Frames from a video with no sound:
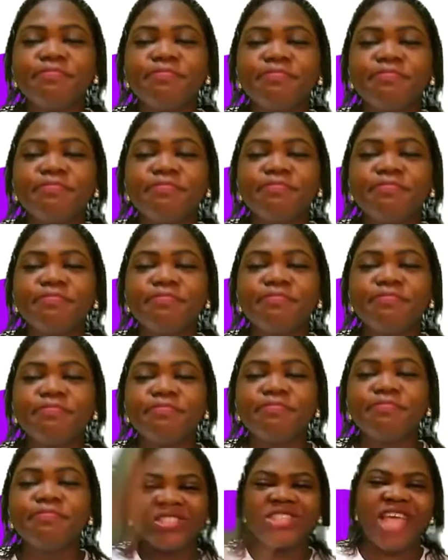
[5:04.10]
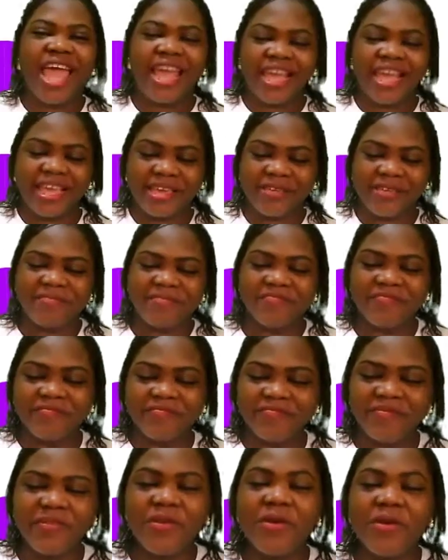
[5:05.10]
B, 6. Check.
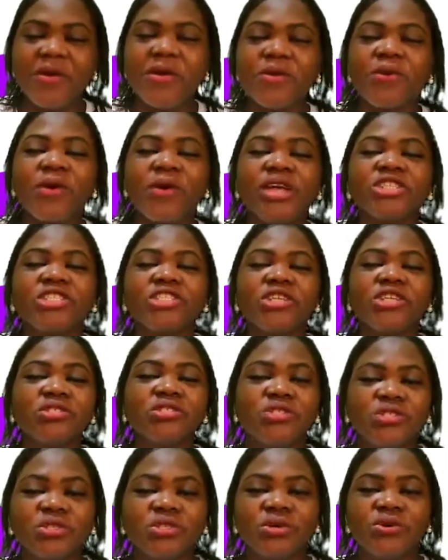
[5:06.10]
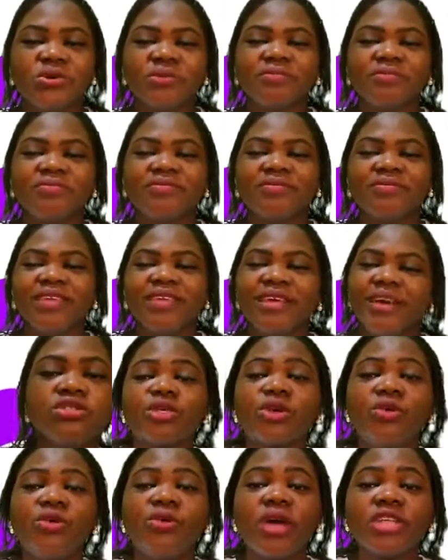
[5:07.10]
Question 2.
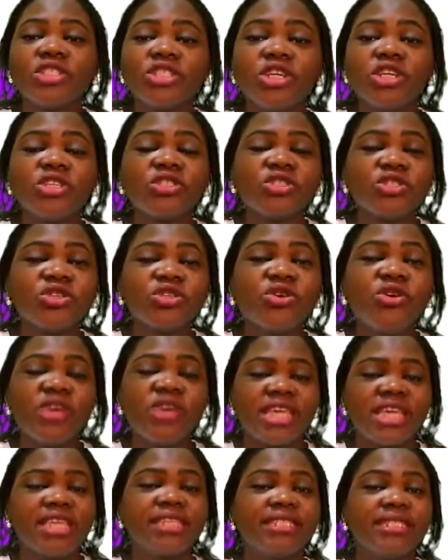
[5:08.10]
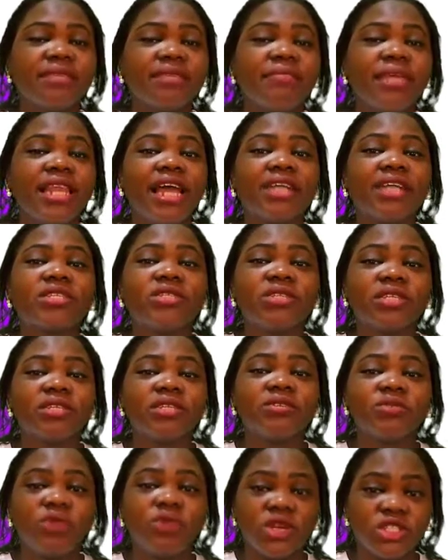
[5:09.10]
So question 2 is similar
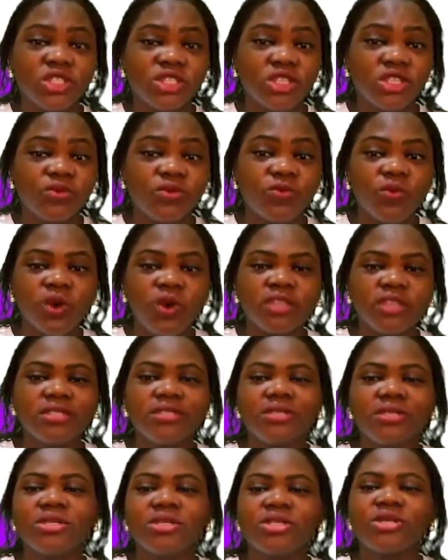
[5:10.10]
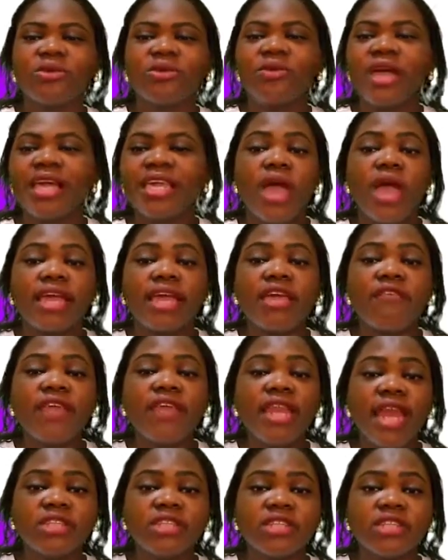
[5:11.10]
to question 1. So we are
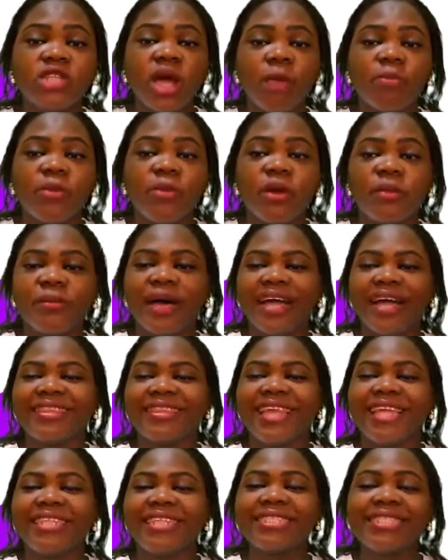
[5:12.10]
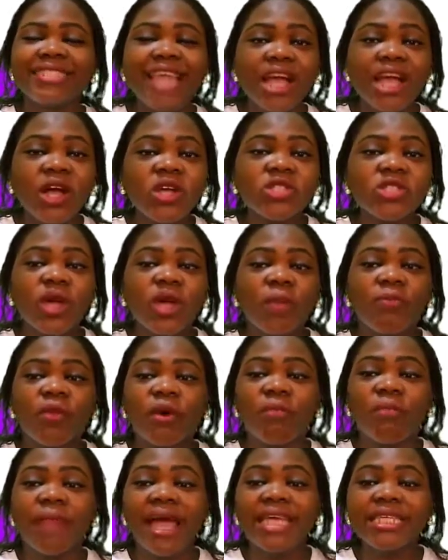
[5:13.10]
given a top number, then the second top
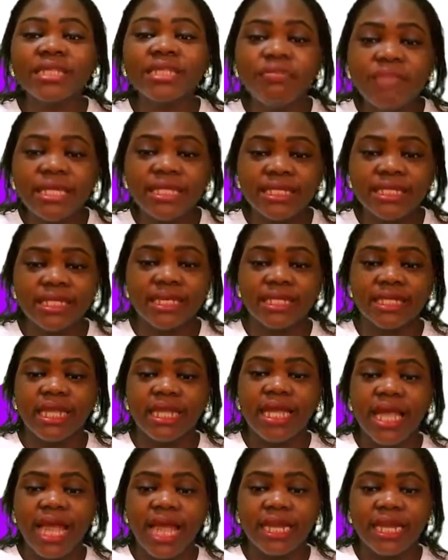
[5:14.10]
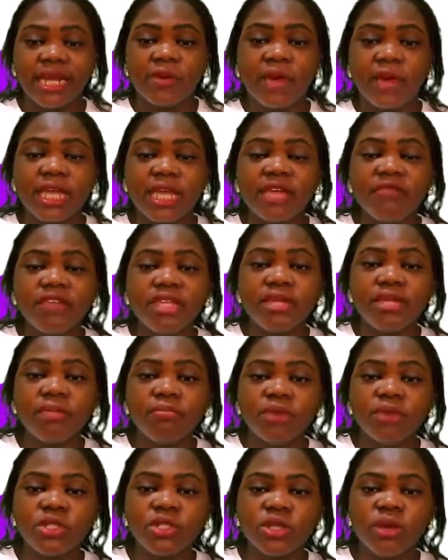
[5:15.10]
number is missing, and then we are given the
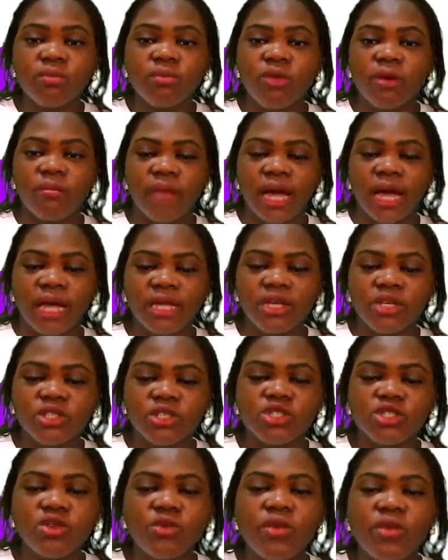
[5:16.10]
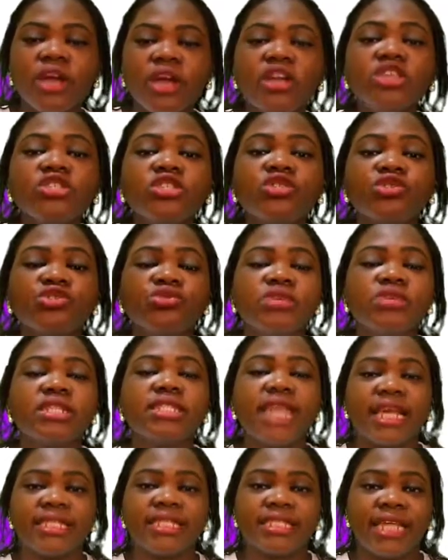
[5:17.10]
bottom number. So we are going to do it
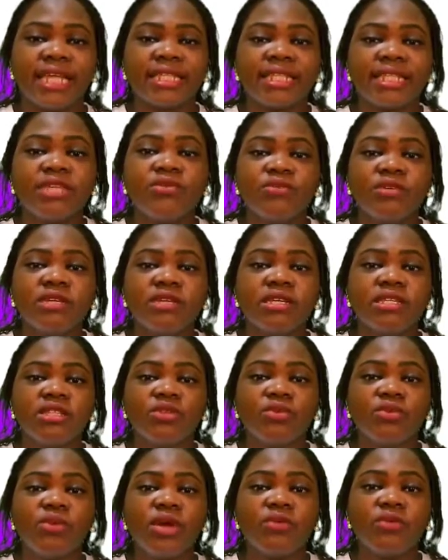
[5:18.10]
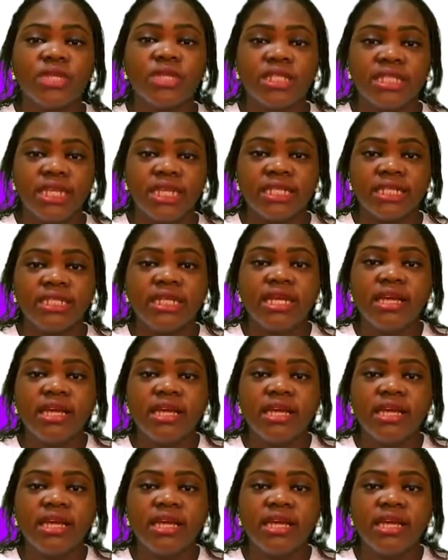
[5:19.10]
exactly the way we did